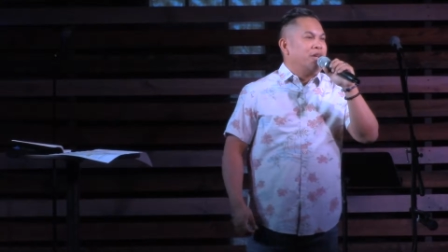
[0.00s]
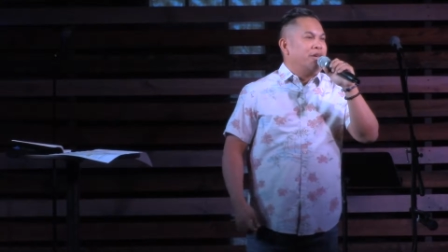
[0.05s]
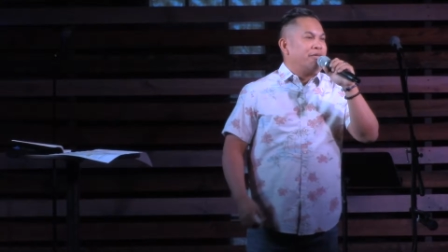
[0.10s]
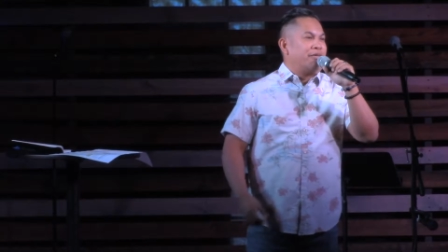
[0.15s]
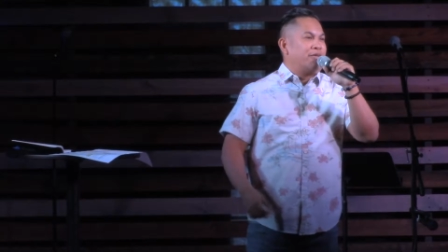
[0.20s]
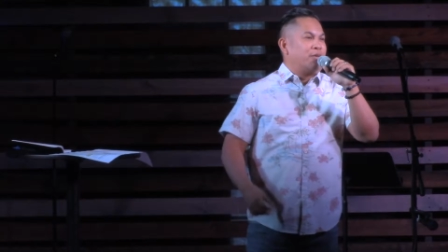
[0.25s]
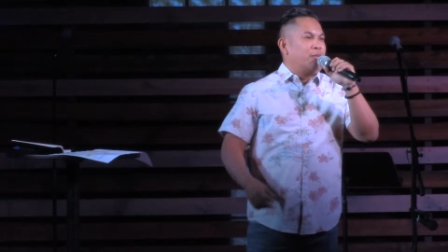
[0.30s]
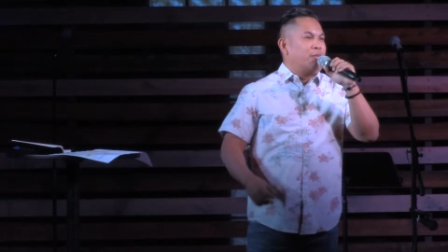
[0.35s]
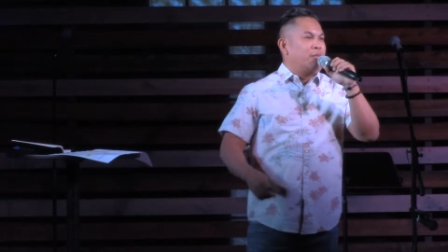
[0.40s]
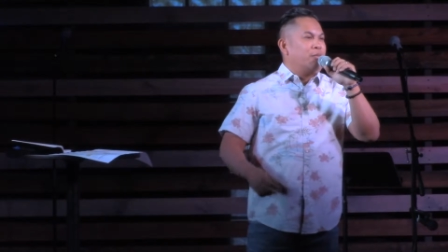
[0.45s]

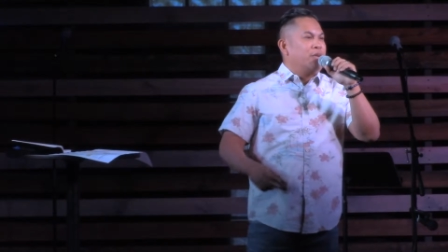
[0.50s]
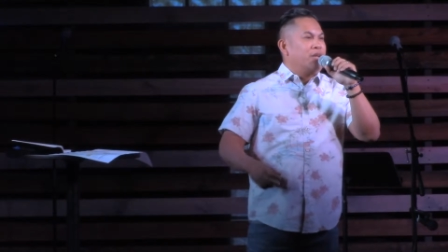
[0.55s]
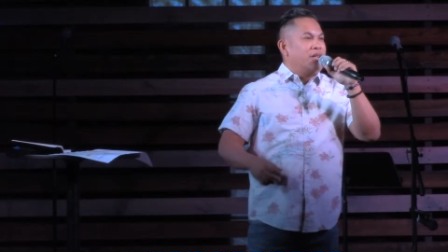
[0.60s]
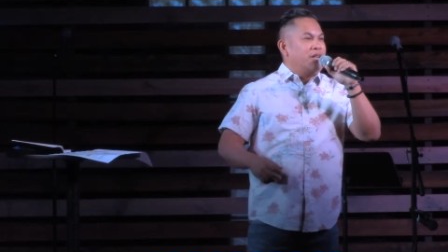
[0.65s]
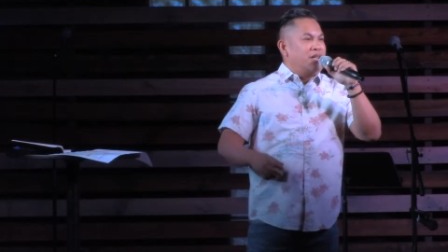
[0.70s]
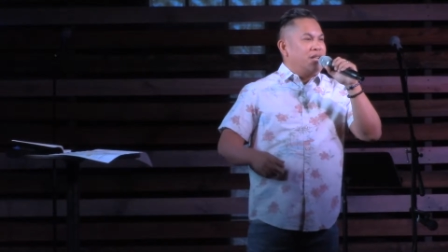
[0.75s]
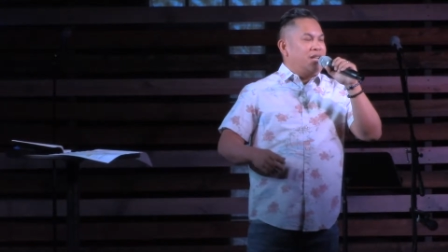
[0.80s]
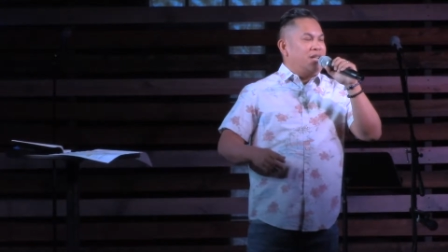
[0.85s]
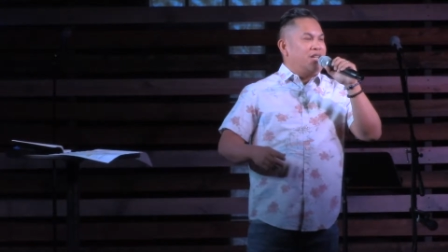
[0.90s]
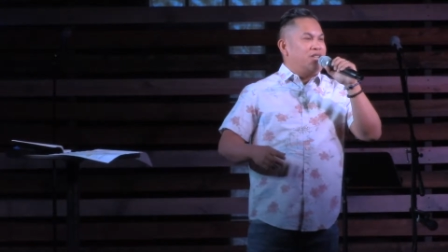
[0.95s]
from
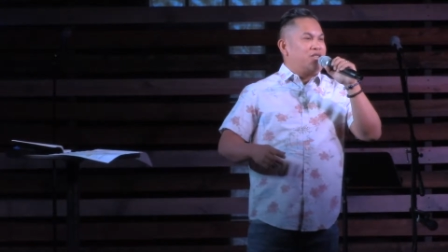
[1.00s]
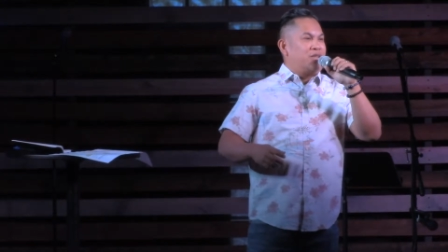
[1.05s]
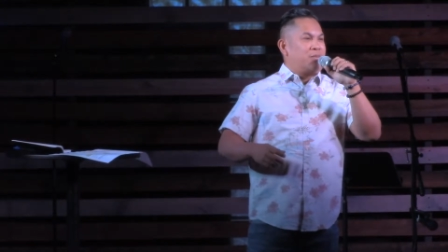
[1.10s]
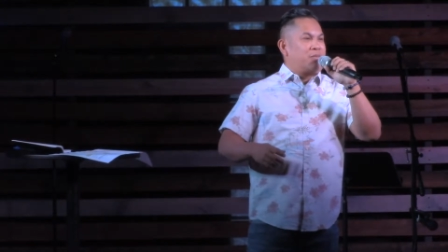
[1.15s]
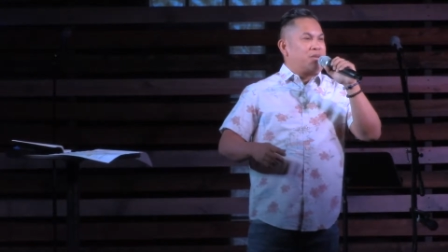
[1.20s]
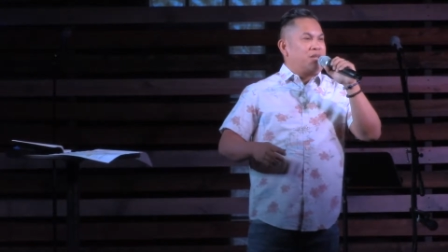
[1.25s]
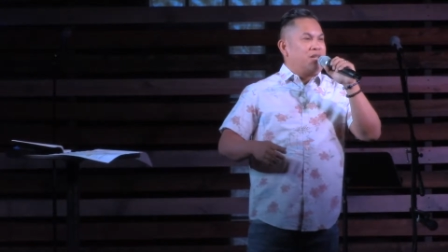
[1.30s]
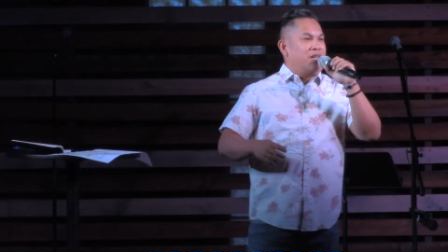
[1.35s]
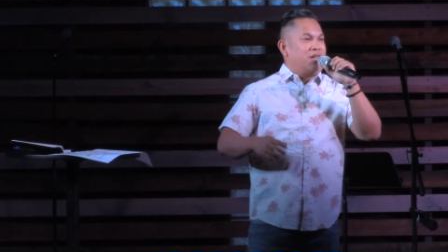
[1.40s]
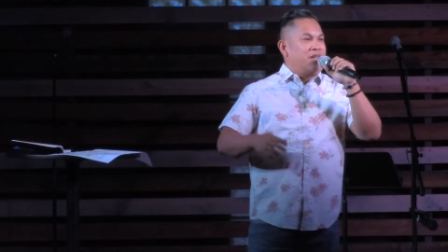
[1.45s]

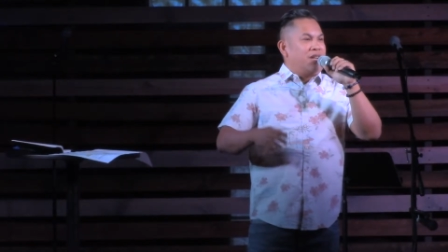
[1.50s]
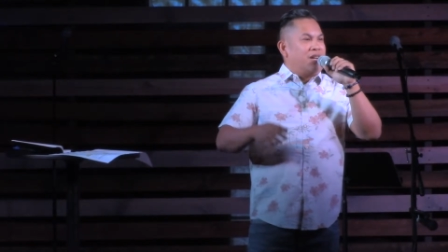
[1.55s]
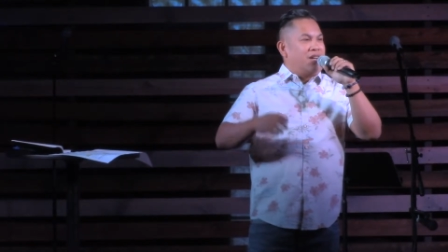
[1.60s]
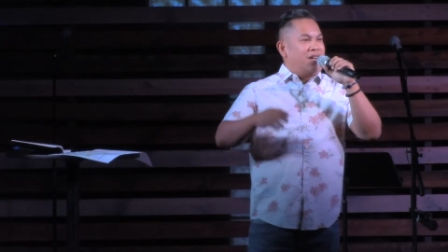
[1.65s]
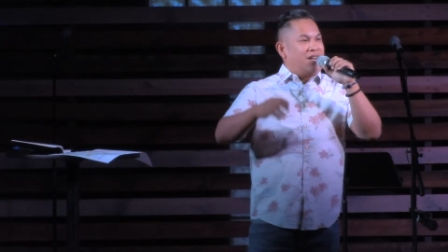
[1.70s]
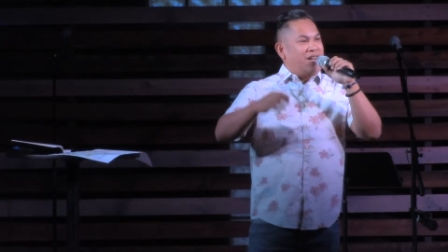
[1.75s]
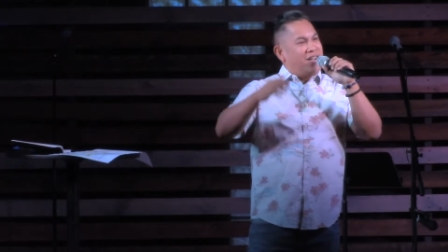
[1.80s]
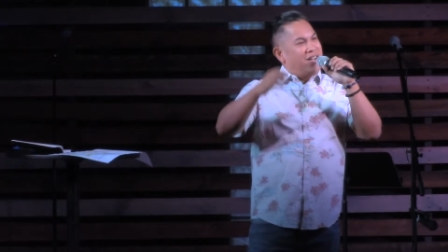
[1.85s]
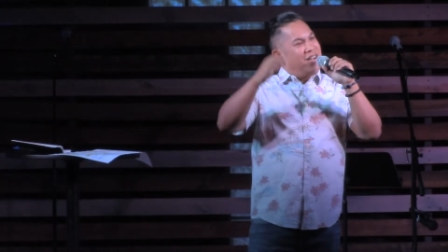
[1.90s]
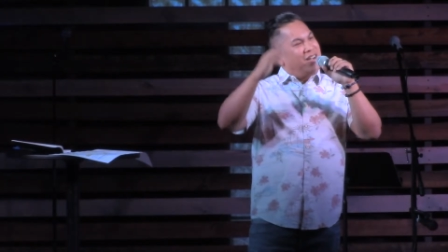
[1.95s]
Egypt.
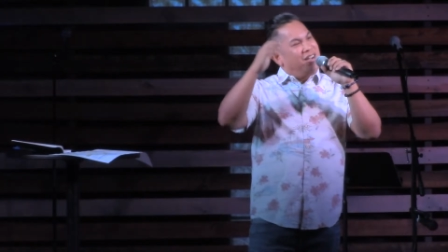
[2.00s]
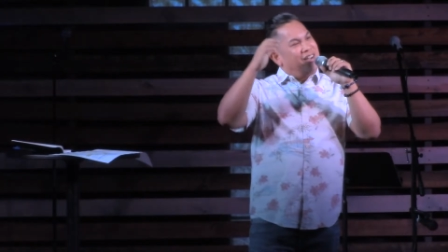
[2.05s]
Uh,